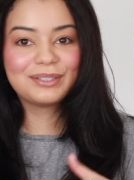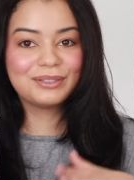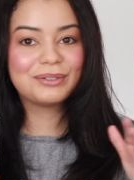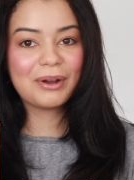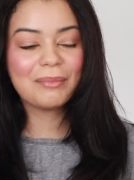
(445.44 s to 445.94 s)

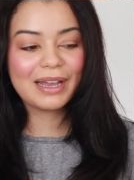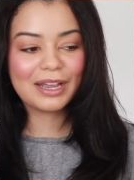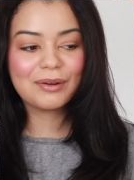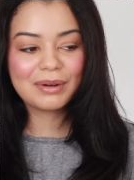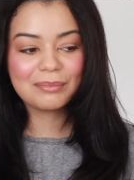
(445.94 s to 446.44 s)
to do all my
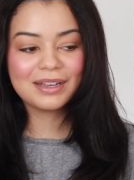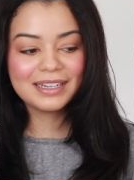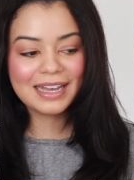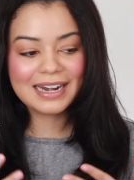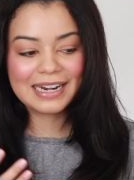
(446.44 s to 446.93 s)
hair but I'm gonna
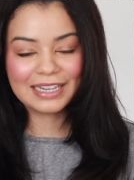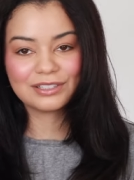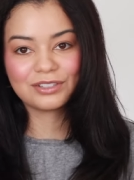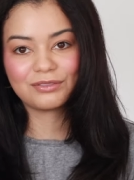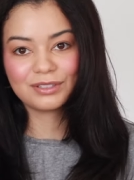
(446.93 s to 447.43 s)
get
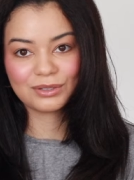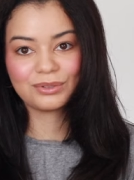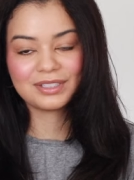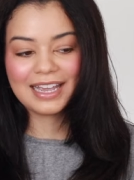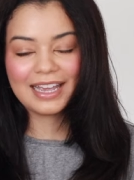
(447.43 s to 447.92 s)
nicer
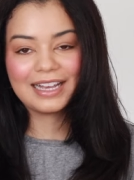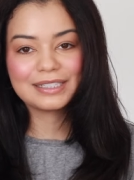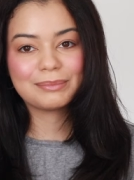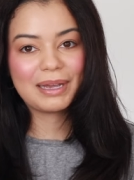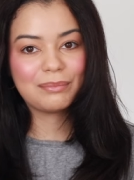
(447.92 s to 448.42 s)
results
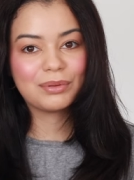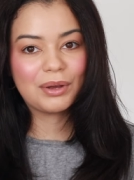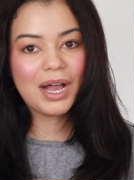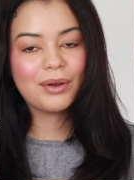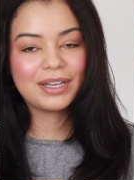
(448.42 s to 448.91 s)
and my
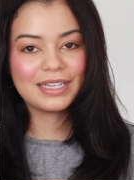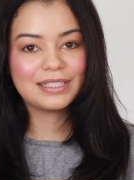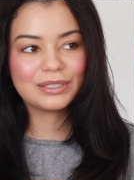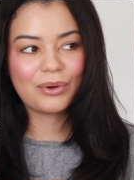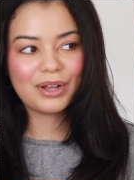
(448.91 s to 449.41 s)
blowout
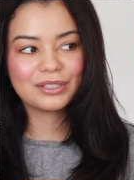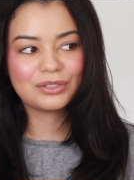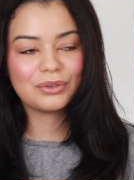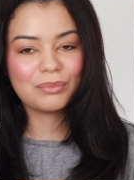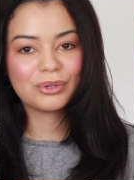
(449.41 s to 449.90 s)
is going
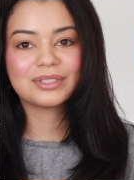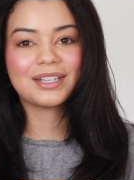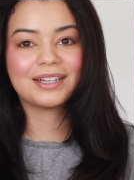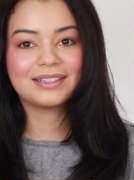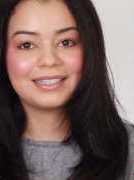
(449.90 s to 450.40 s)
to most
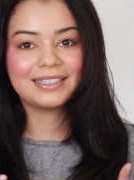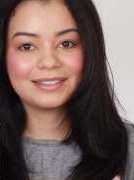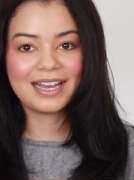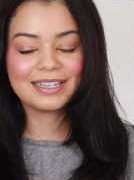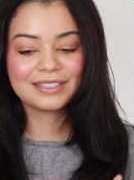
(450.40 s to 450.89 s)
likely
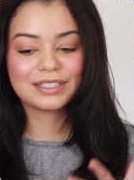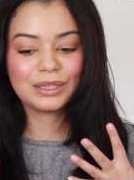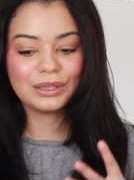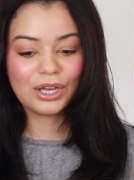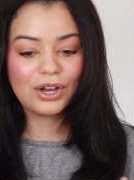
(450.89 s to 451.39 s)
last
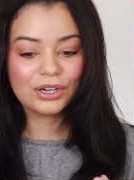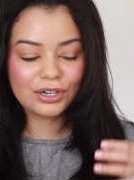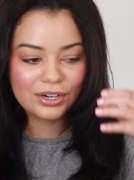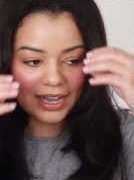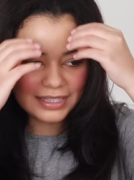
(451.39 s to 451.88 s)

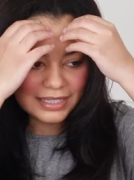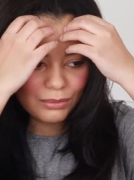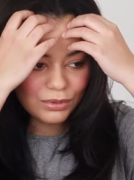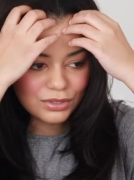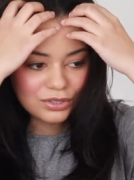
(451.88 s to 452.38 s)
longer and I
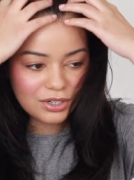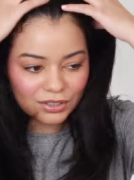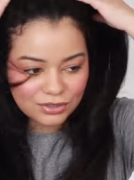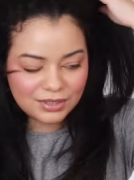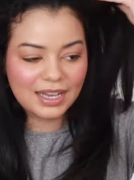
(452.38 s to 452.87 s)
won't
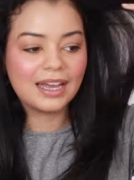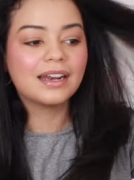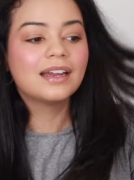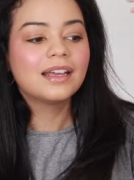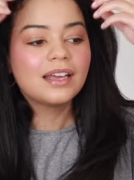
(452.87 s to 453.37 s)
start to get
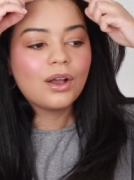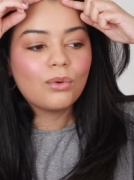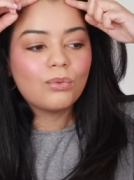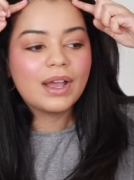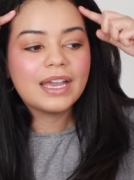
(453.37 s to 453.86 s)

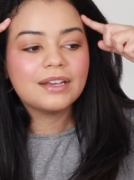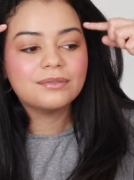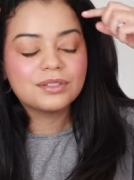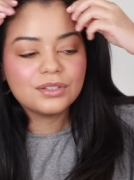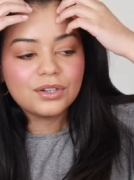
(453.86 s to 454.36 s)

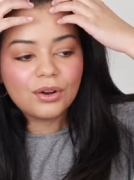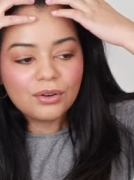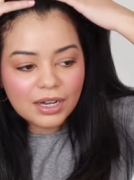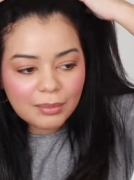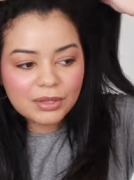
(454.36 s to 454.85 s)
waves you know
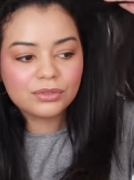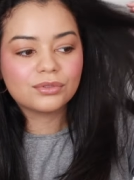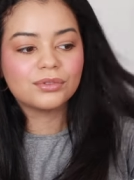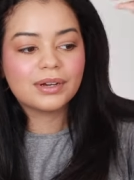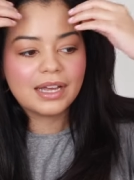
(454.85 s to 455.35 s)
coming
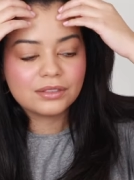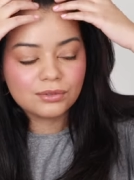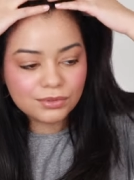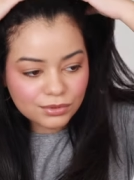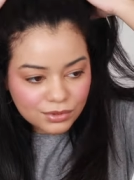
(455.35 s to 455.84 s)
through at the
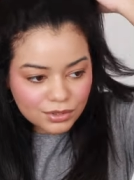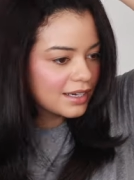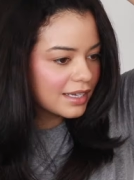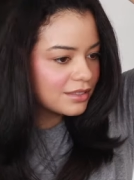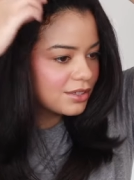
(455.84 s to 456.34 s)
roots
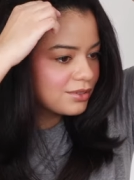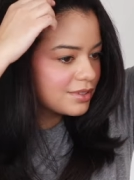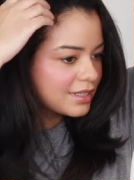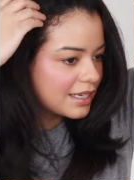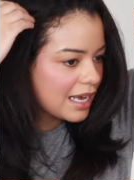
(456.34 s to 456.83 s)
like do you
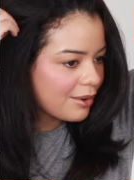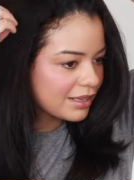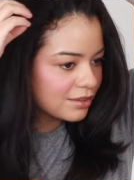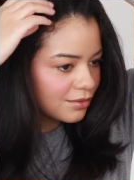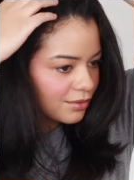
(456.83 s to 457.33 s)
see how
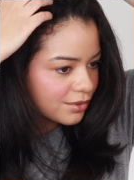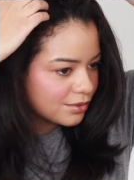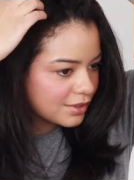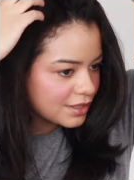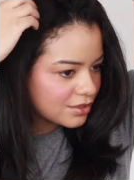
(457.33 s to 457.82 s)
at the
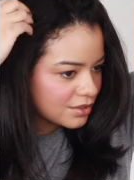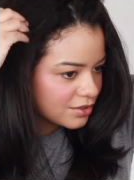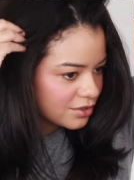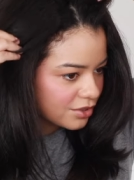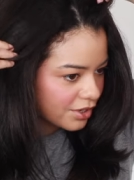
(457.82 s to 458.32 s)
root it's
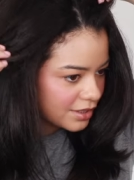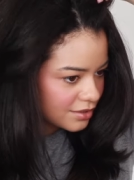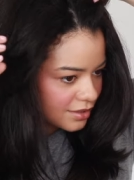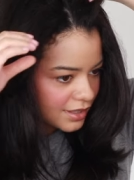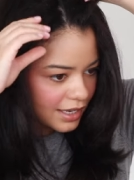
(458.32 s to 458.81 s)
just starting
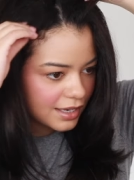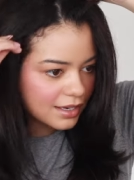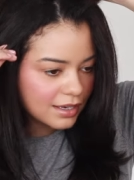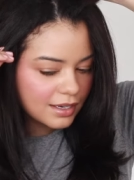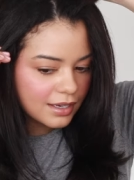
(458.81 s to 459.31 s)
to get
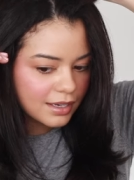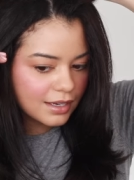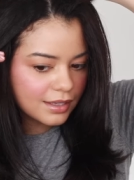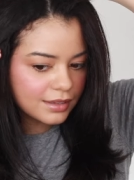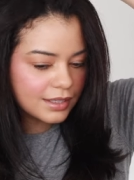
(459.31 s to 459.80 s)

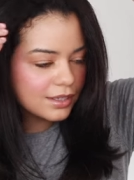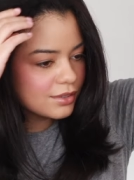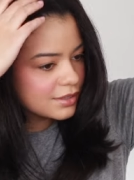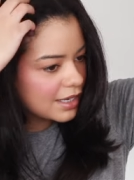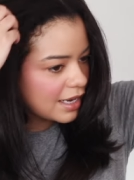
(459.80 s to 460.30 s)
a
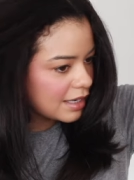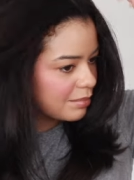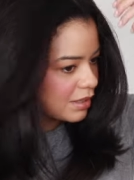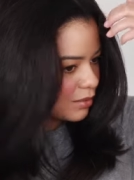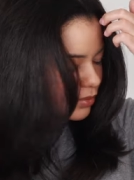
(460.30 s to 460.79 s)
little tiny bit